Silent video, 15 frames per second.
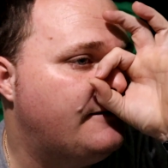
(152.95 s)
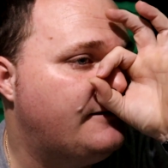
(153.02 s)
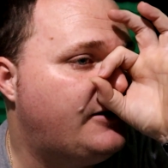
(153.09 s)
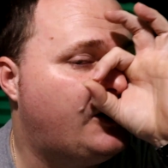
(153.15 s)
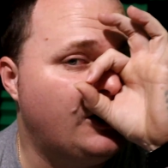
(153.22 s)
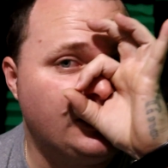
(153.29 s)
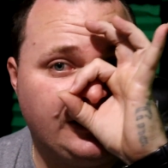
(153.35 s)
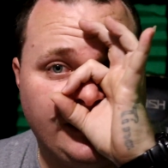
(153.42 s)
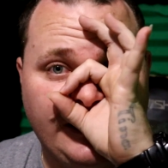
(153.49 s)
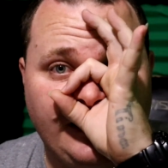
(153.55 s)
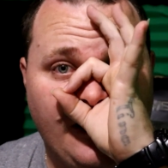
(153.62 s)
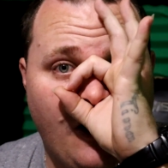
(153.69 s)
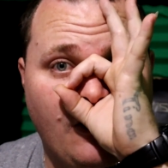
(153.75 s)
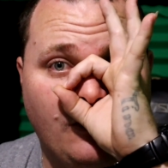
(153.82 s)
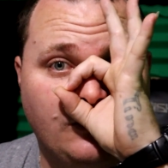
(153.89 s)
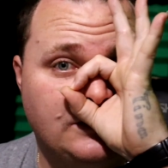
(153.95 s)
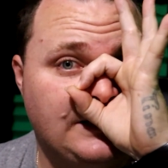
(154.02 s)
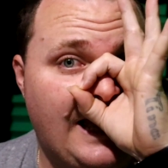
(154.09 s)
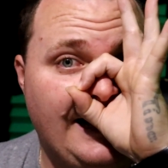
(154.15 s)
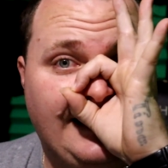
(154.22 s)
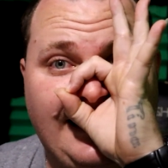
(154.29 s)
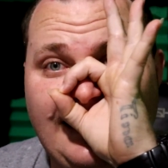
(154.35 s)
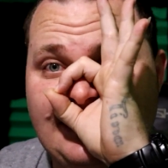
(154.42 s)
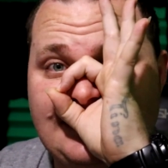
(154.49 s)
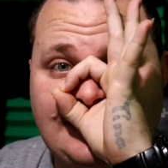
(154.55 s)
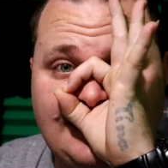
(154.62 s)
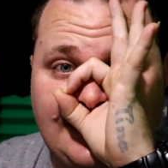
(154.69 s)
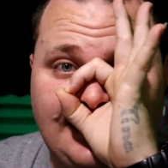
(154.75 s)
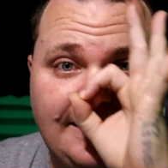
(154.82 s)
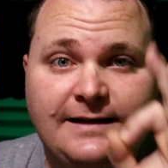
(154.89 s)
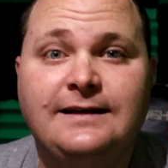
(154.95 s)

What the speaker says: cushion nose like this.